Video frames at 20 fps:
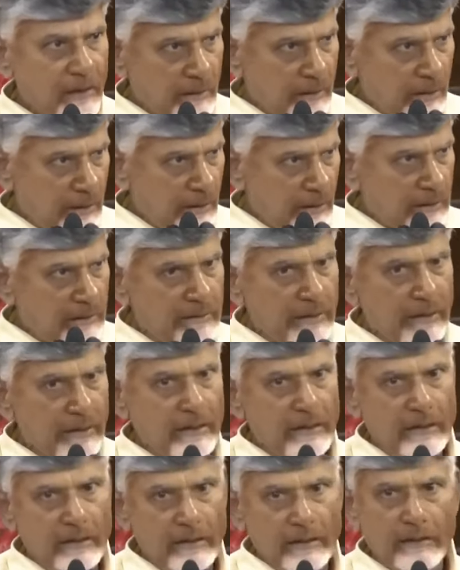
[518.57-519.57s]
That is
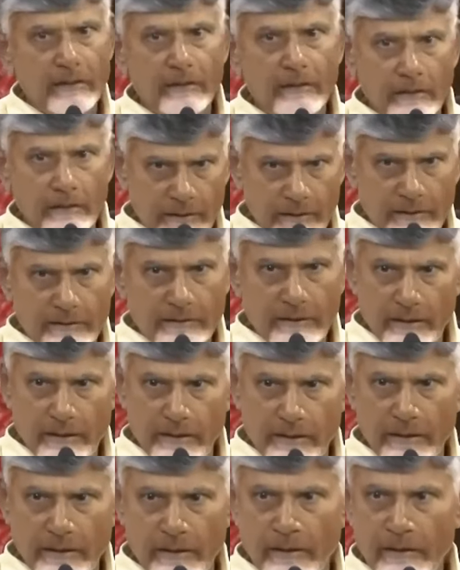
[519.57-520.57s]

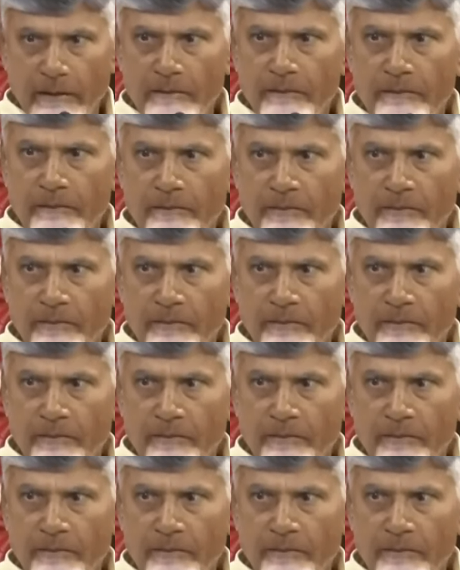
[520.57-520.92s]
NTR.